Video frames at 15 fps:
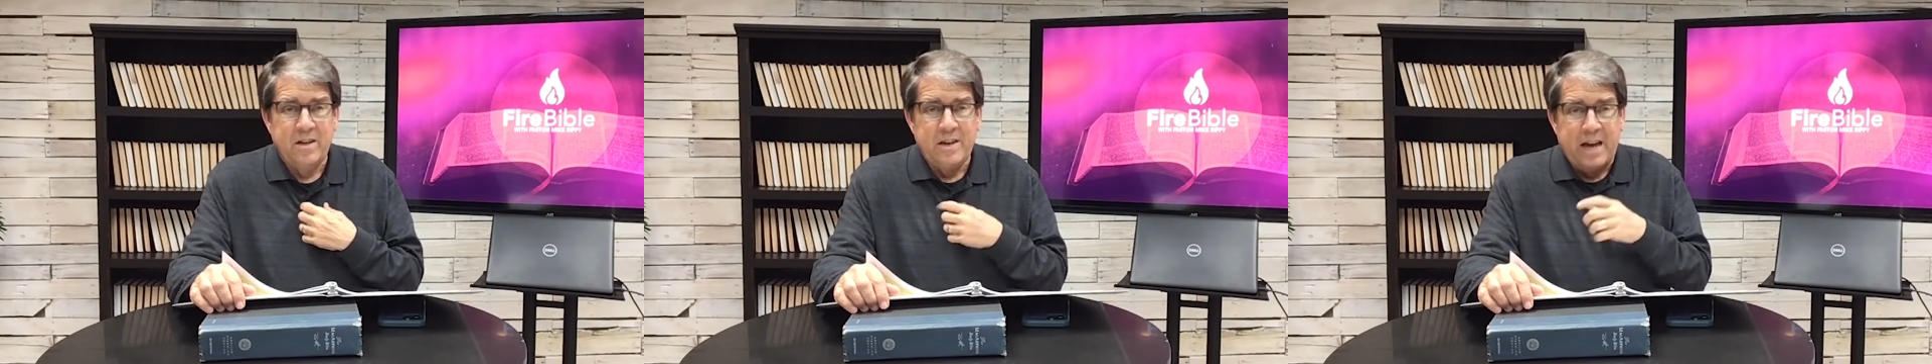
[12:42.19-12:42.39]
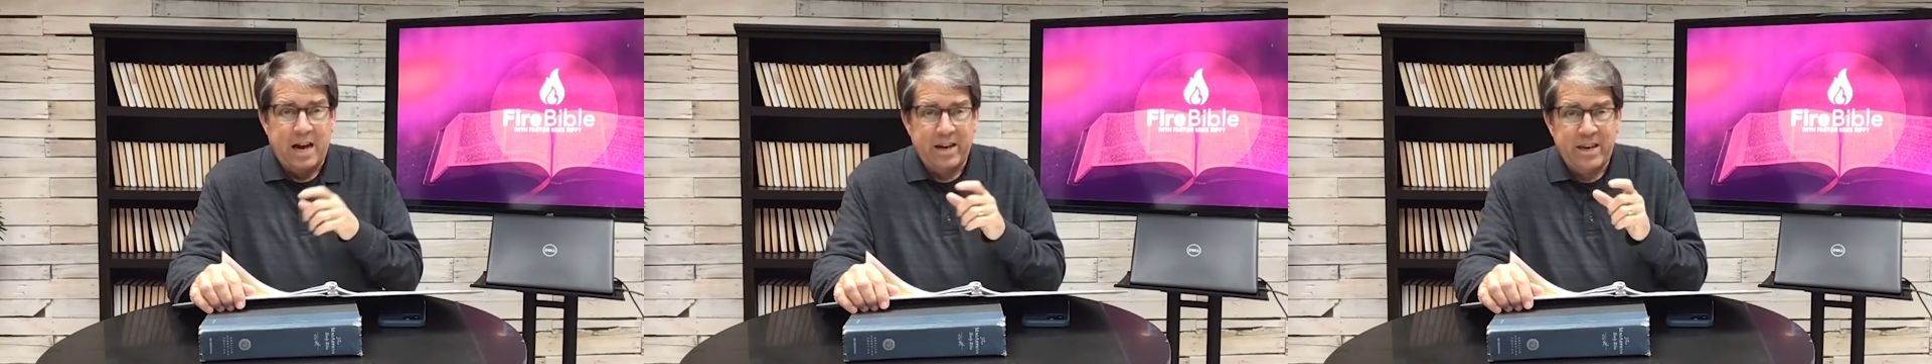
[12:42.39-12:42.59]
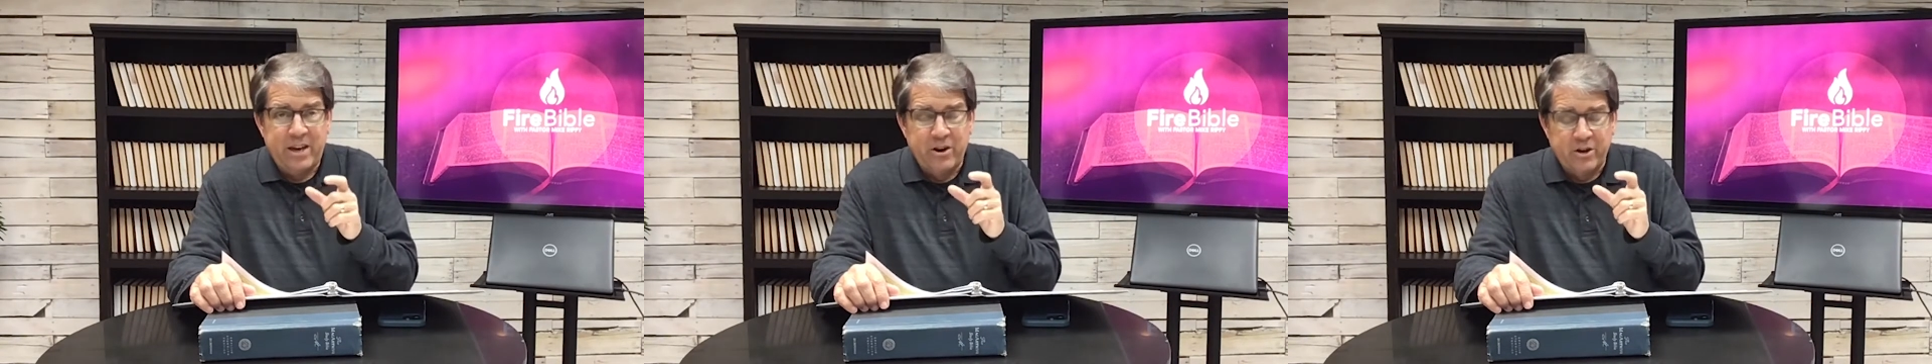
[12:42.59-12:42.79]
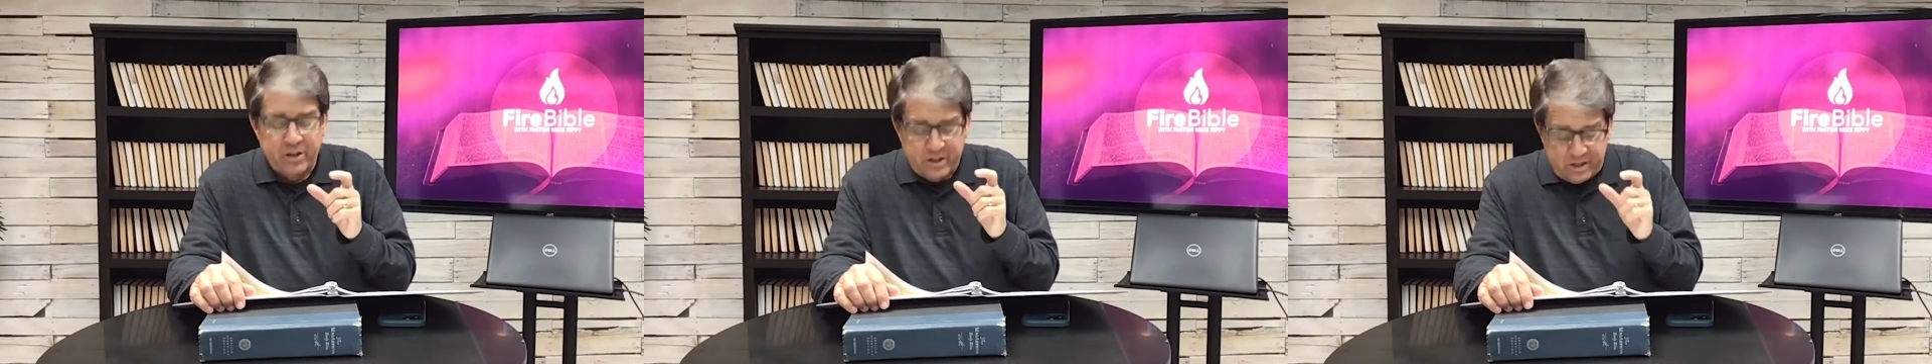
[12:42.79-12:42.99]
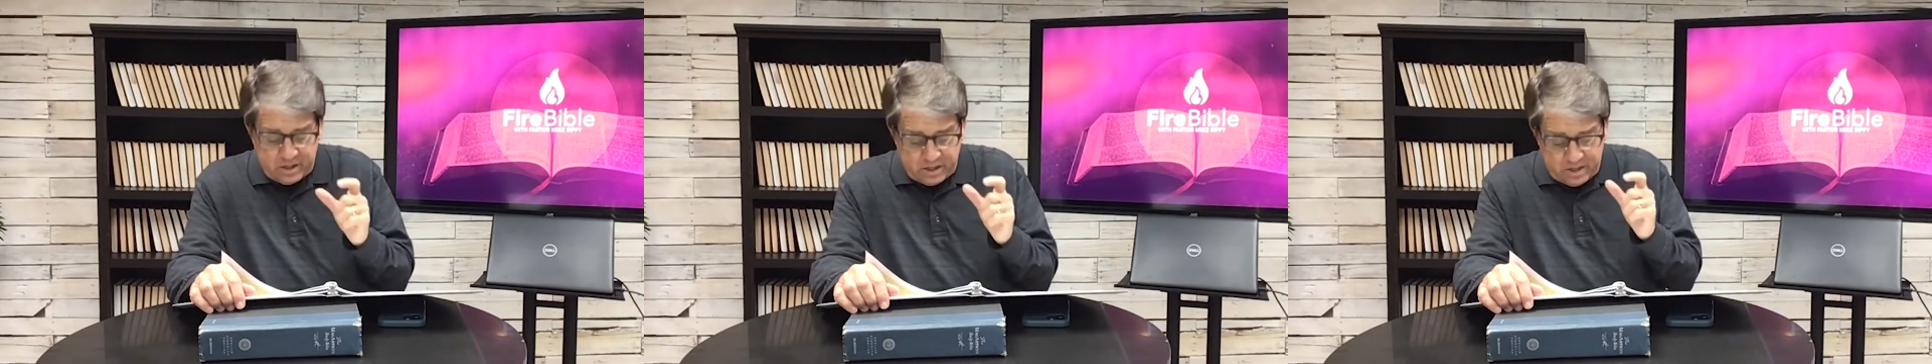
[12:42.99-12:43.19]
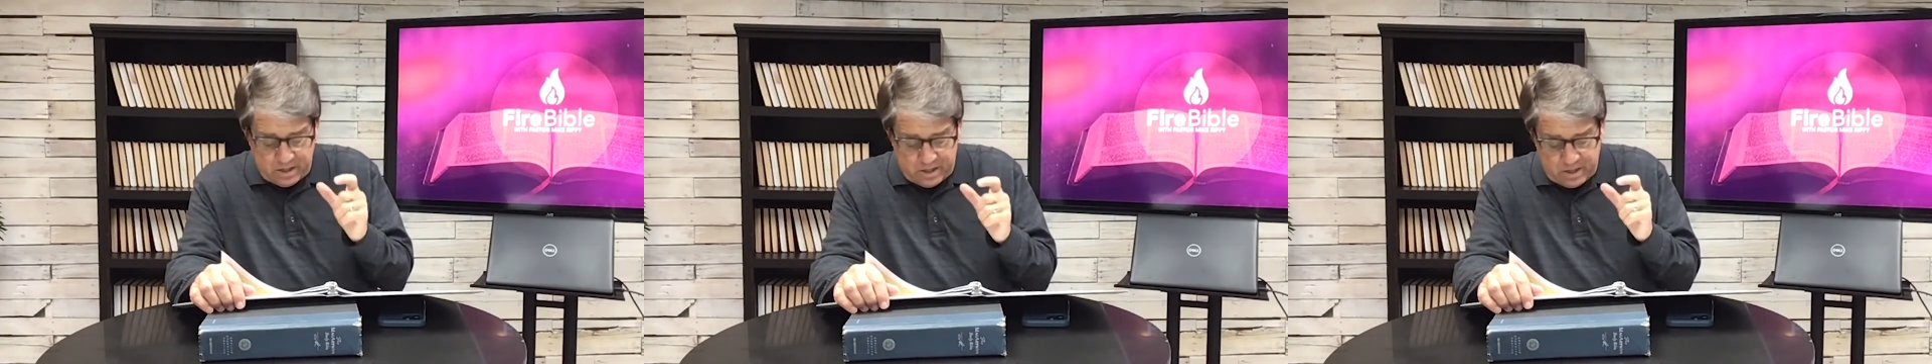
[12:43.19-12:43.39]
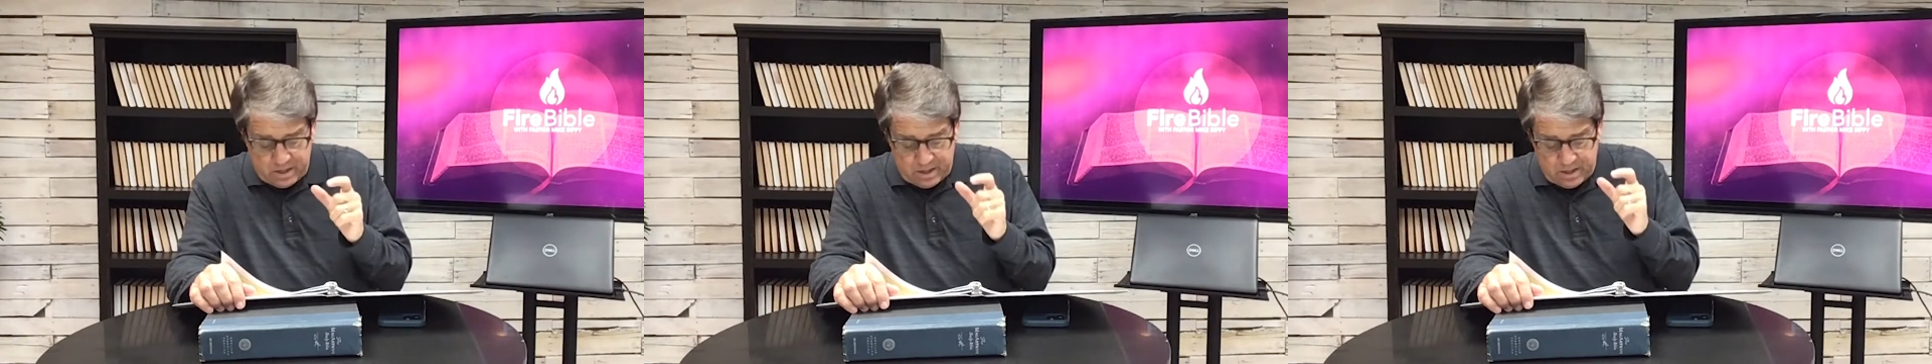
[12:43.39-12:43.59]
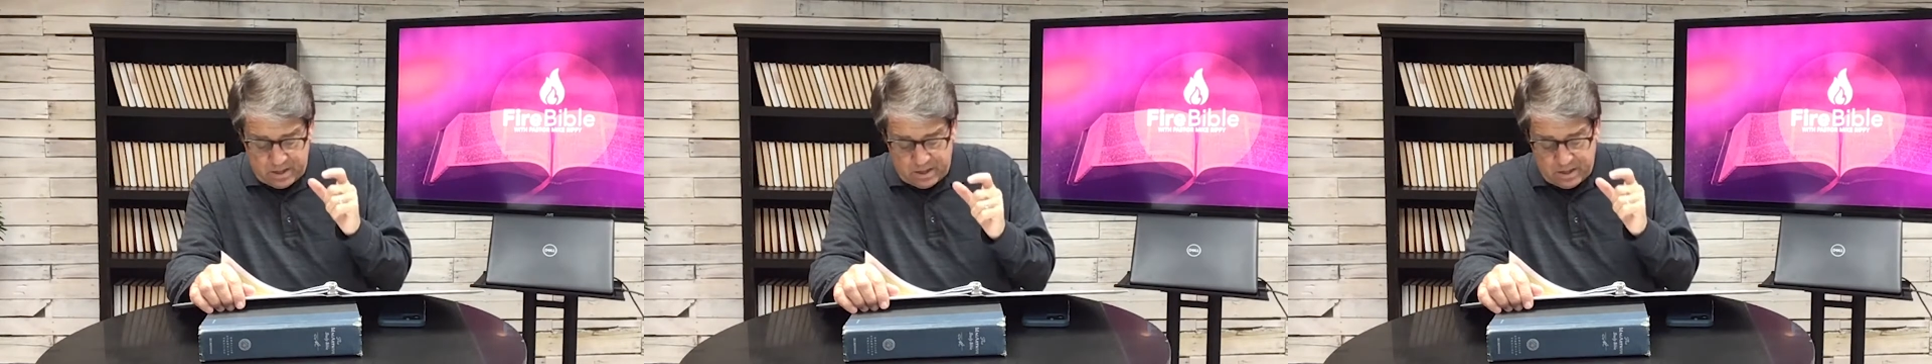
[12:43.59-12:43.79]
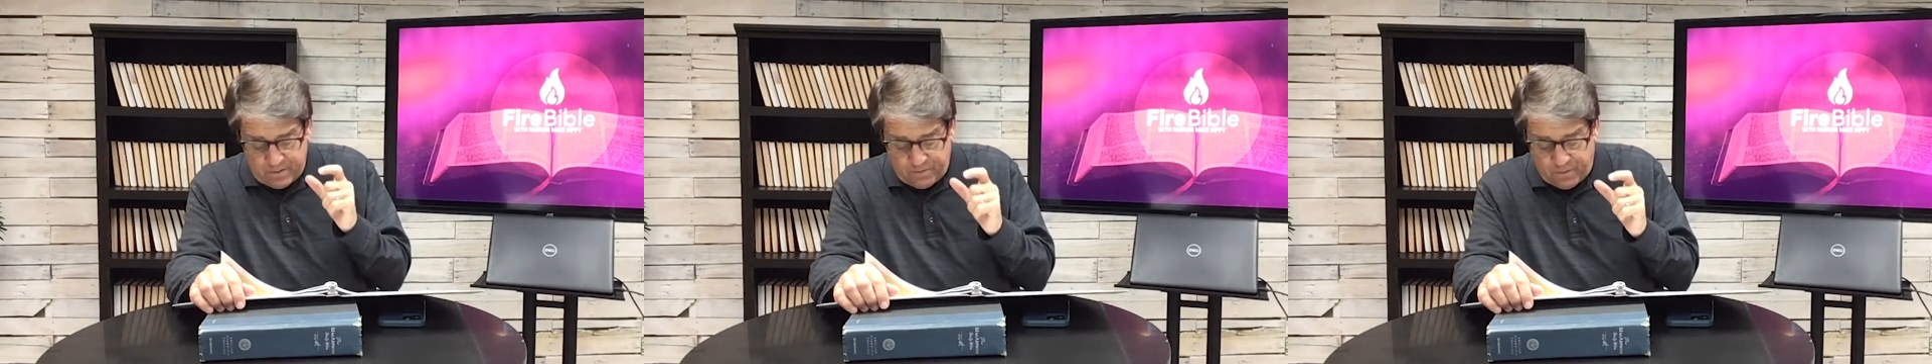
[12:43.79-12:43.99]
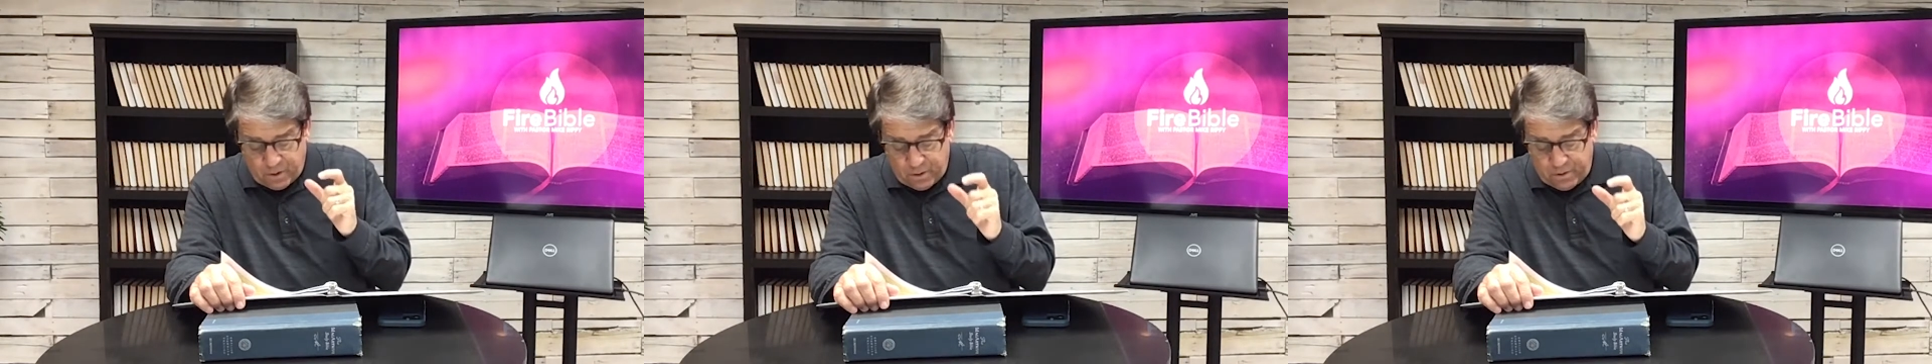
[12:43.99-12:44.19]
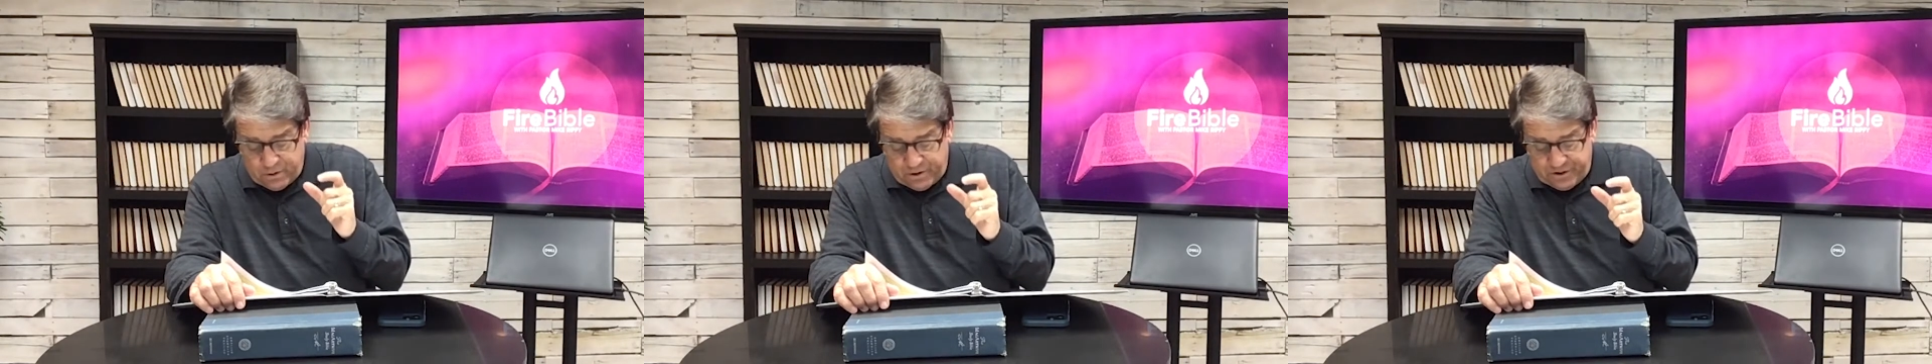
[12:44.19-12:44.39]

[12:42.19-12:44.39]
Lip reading: Now here's further